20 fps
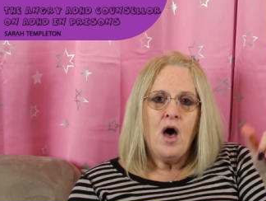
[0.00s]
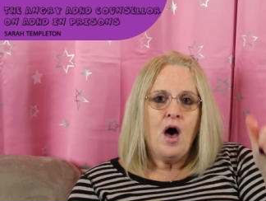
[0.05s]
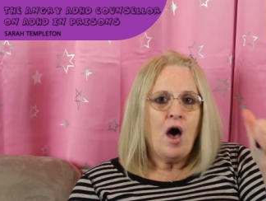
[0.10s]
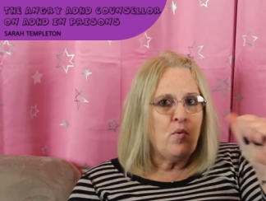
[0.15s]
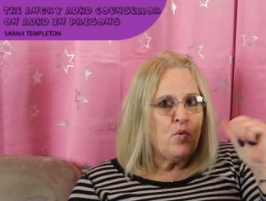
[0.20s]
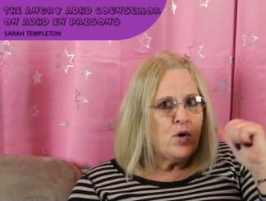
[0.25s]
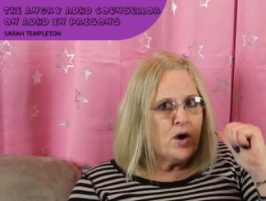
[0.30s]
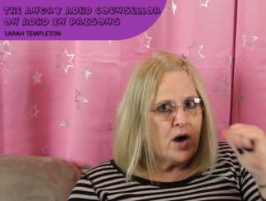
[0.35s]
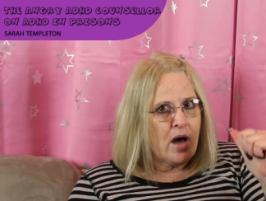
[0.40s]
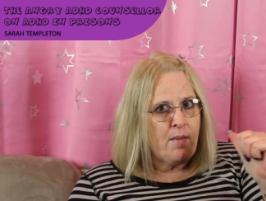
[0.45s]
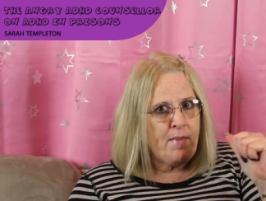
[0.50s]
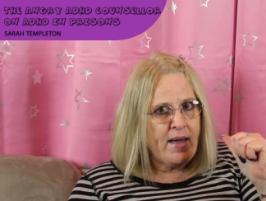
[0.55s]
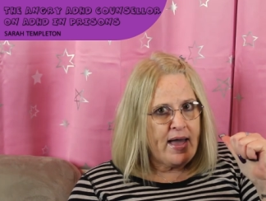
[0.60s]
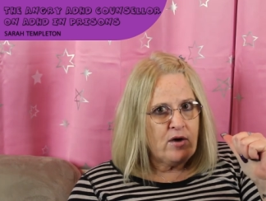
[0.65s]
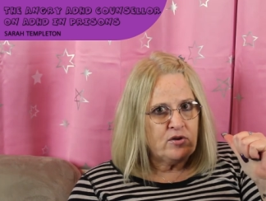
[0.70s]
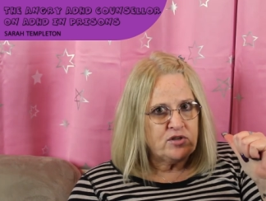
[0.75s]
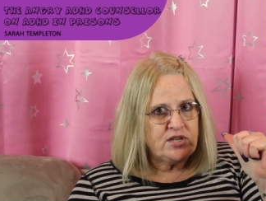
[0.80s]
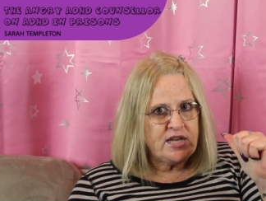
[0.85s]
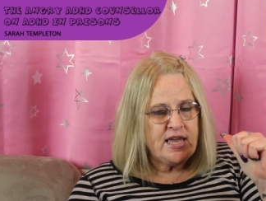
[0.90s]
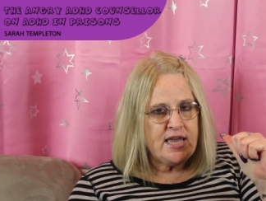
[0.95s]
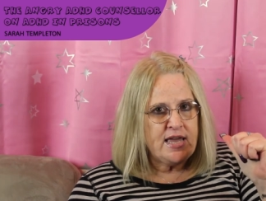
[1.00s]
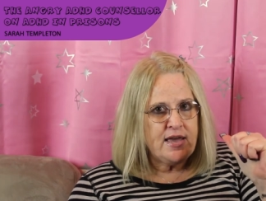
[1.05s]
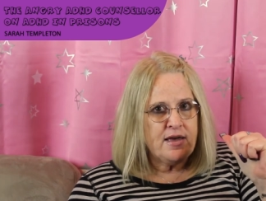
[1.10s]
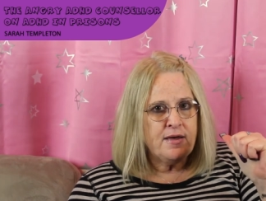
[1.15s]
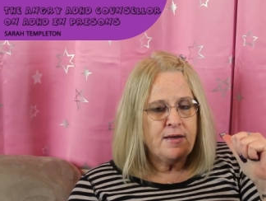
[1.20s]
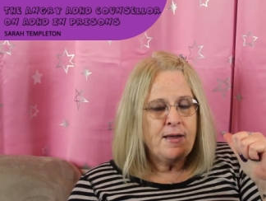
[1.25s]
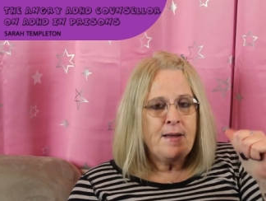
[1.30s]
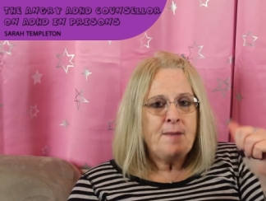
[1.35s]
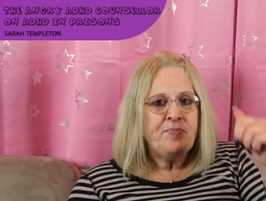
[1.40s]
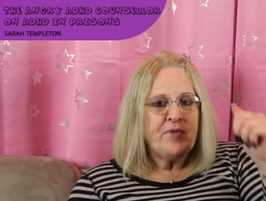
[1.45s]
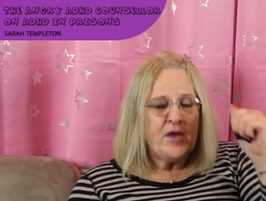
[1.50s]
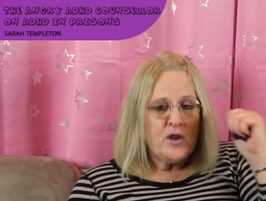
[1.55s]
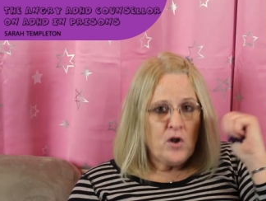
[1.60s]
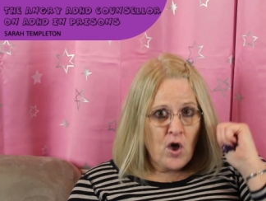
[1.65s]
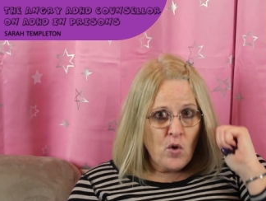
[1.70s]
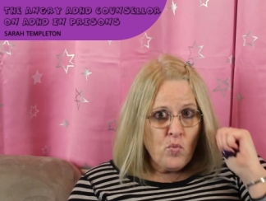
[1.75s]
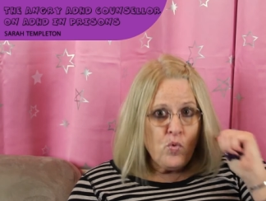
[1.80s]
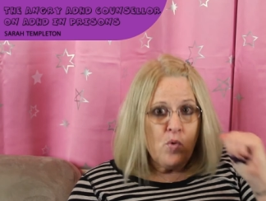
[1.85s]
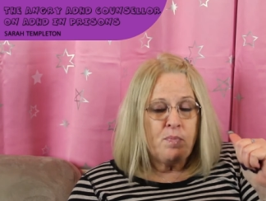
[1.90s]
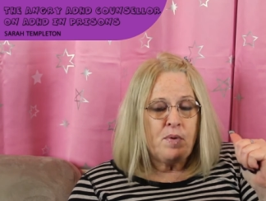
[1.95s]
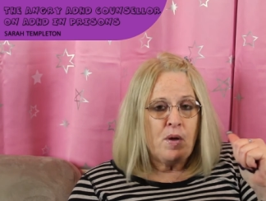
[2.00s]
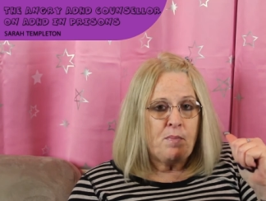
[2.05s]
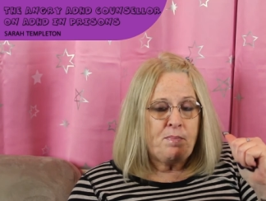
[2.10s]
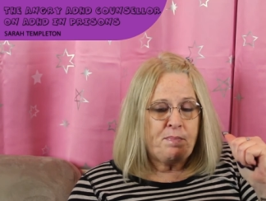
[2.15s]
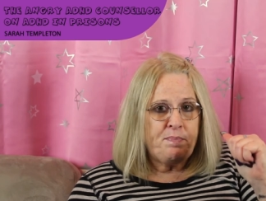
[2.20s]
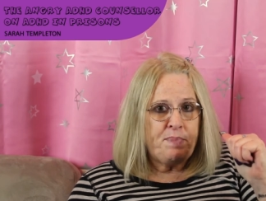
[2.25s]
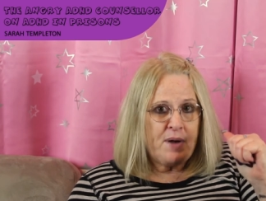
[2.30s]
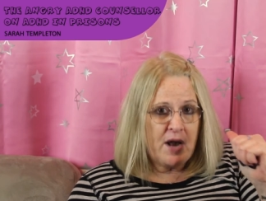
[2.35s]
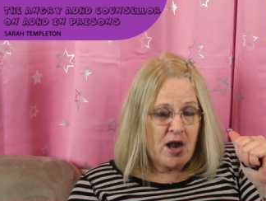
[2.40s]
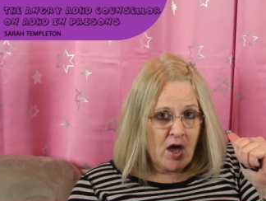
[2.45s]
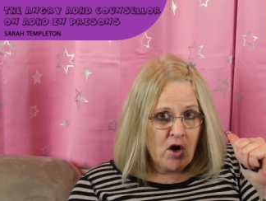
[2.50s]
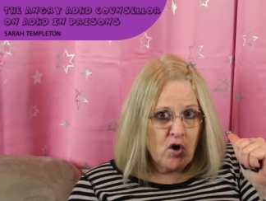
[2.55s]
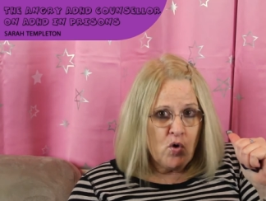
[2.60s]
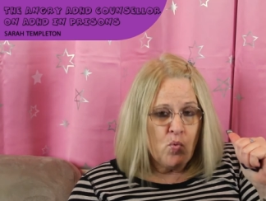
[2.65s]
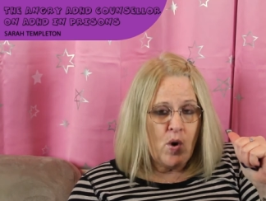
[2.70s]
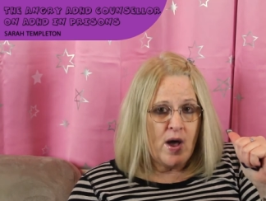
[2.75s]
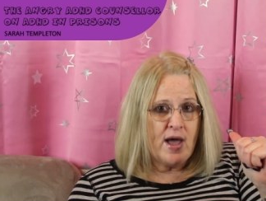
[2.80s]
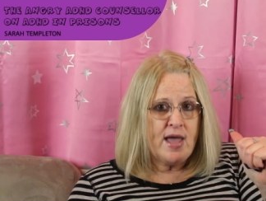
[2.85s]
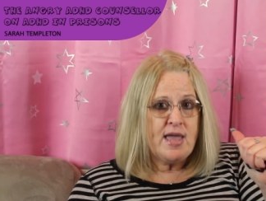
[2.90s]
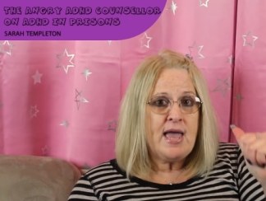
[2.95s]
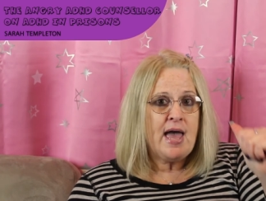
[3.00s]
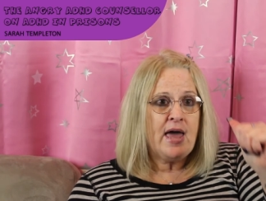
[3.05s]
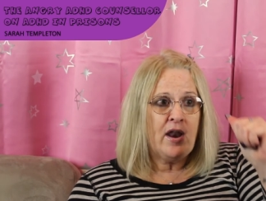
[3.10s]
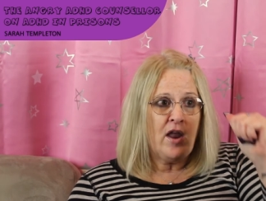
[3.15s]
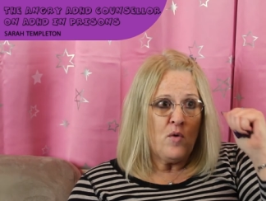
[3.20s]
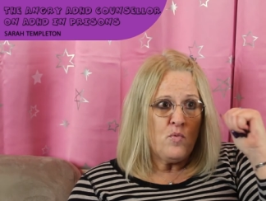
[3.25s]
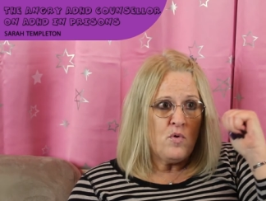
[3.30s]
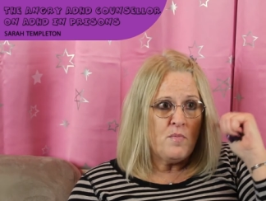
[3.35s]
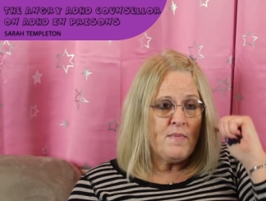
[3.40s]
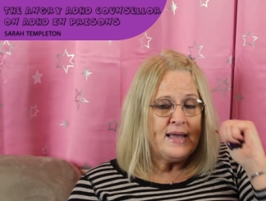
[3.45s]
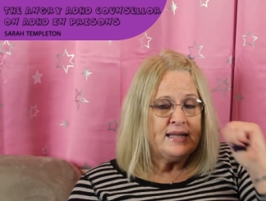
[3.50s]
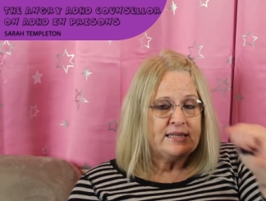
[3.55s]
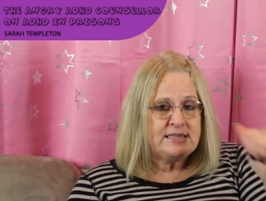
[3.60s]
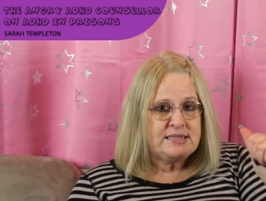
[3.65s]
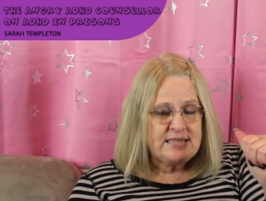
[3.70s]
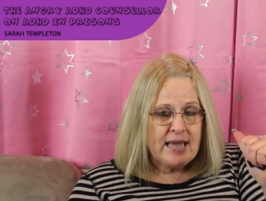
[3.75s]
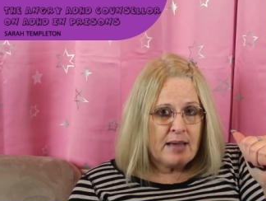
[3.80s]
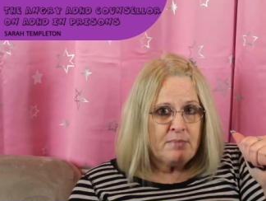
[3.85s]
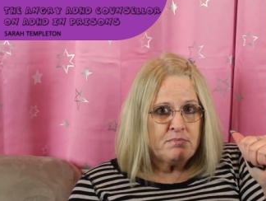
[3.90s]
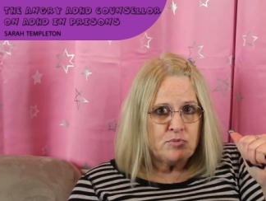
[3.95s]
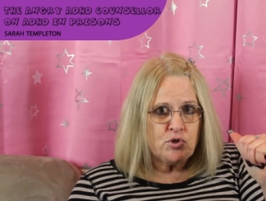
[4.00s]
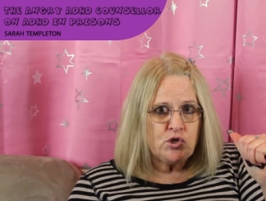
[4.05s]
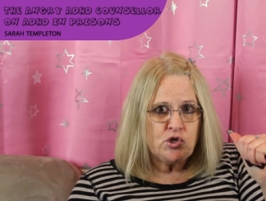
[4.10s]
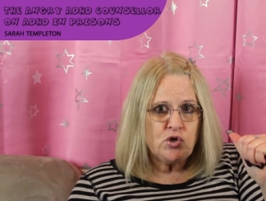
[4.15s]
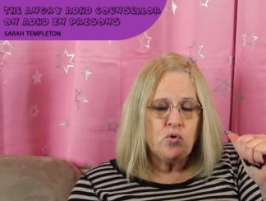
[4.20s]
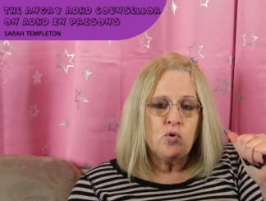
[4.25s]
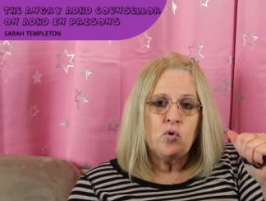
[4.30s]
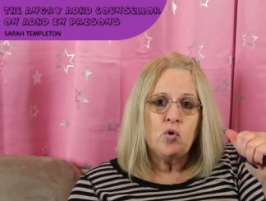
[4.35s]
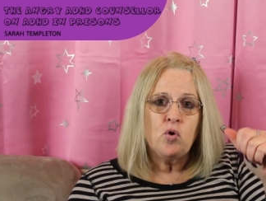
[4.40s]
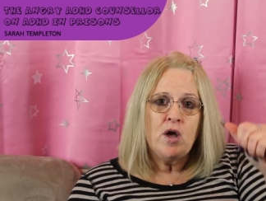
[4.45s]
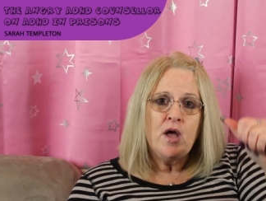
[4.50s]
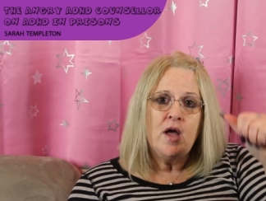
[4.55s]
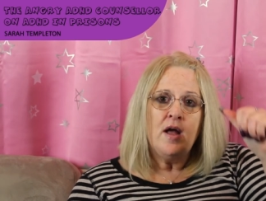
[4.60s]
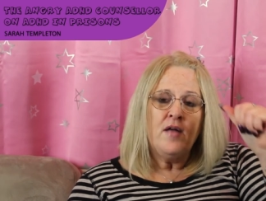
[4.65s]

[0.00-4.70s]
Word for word: I will come out here and I will plug away and I will make damn sure